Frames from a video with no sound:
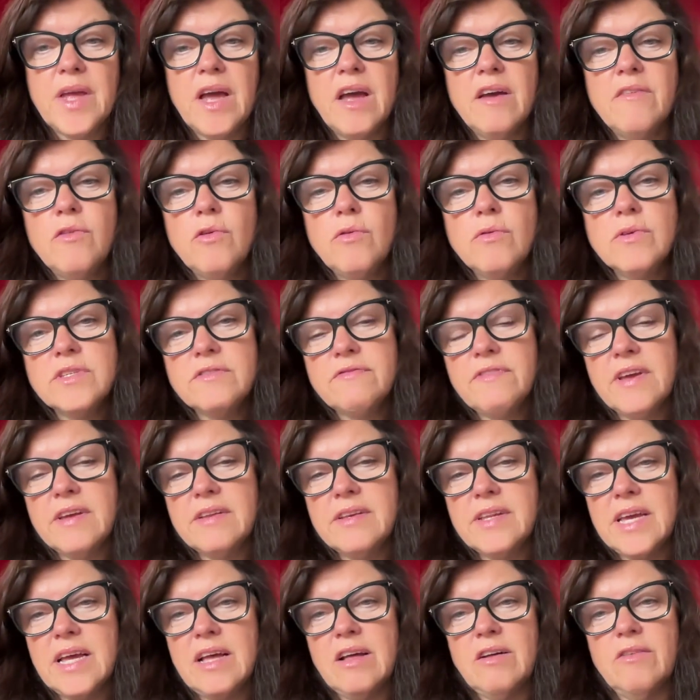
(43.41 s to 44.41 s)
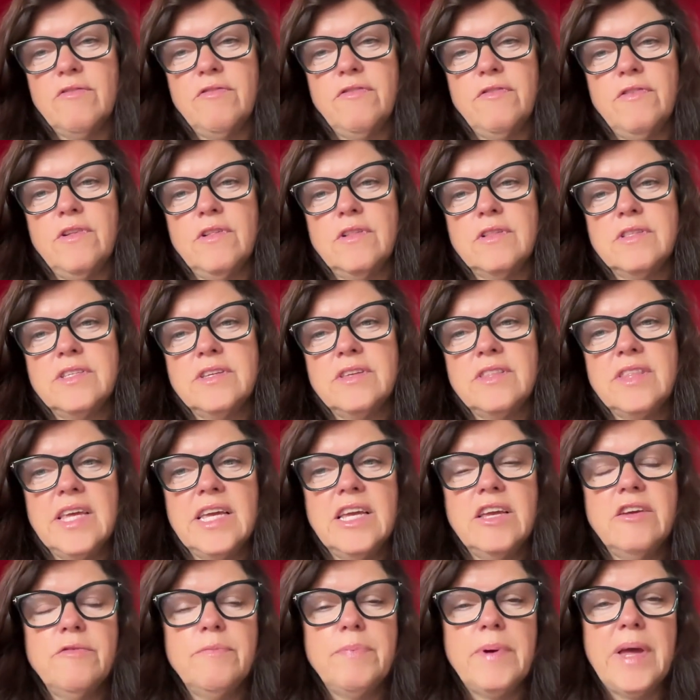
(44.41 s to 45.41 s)
I've always found it helpful to
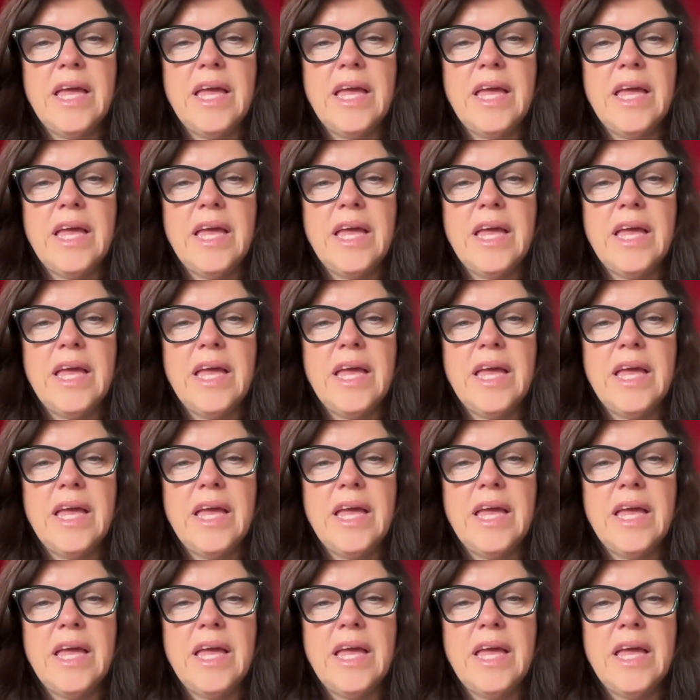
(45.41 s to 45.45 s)
think of